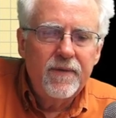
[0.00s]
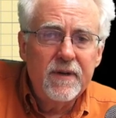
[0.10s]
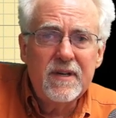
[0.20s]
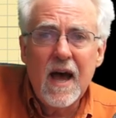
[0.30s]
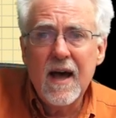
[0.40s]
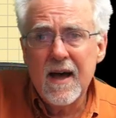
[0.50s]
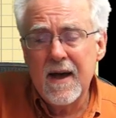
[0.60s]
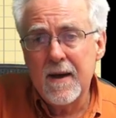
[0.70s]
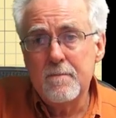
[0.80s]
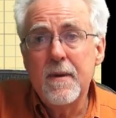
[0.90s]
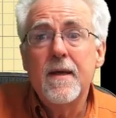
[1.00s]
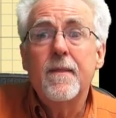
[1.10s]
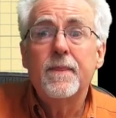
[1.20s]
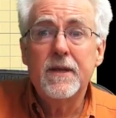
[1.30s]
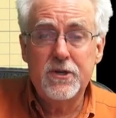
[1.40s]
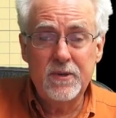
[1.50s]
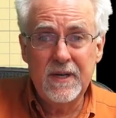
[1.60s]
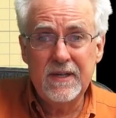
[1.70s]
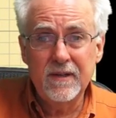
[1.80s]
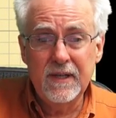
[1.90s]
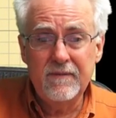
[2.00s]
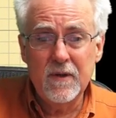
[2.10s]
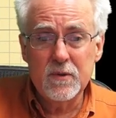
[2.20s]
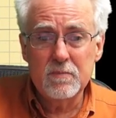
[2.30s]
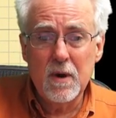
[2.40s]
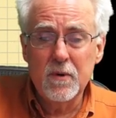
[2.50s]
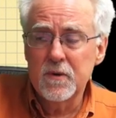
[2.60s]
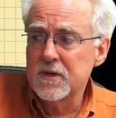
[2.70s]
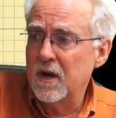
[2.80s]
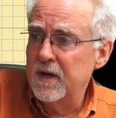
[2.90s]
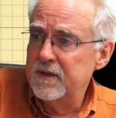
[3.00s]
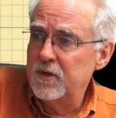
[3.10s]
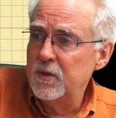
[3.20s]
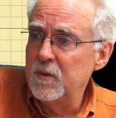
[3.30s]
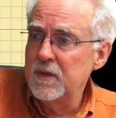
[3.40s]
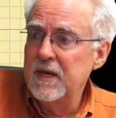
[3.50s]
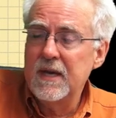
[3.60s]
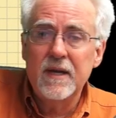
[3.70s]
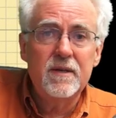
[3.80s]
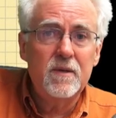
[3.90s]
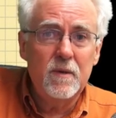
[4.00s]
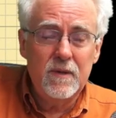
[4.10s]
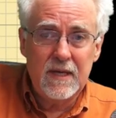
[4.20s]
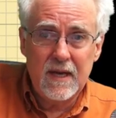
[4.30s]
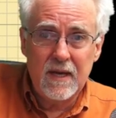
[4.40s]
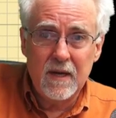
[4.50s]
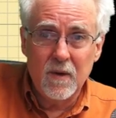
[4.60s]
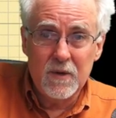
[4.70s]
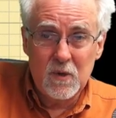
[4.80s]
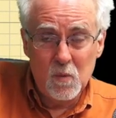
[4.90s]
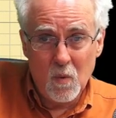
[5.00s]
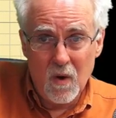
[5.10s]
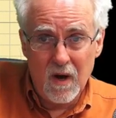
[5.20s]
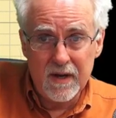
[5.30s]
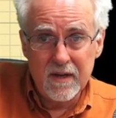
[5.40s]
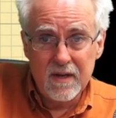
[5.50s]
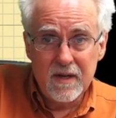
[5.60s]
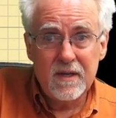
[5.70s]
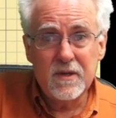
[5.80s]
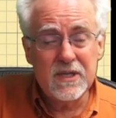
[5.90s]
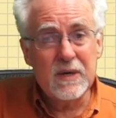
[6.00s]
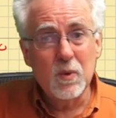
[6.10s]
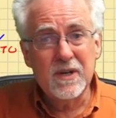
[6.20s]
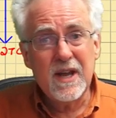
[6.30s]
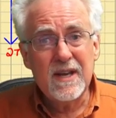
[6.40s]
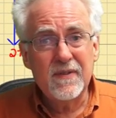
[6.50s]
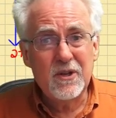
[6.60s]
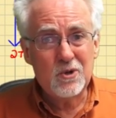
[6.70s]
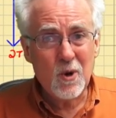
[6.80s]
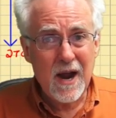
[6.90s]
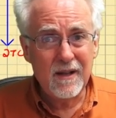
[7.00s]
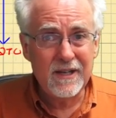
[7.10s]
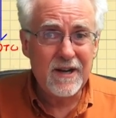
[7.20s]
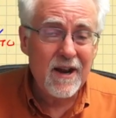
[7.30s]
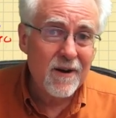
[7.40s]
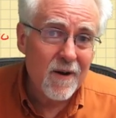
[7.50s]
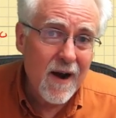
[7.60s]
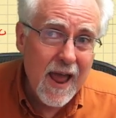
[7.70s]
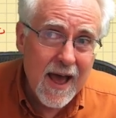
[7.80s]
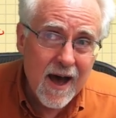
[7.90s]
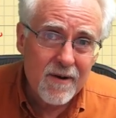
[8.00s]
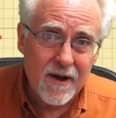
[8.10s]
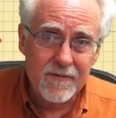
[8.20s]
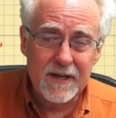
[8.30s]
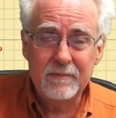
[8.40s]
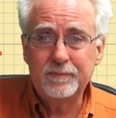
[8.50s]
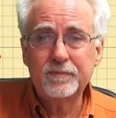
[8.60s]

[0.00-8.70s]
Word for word: the time that you need to leave those motors on to get to the angle you want. You see, we're taking the trial and error out of it,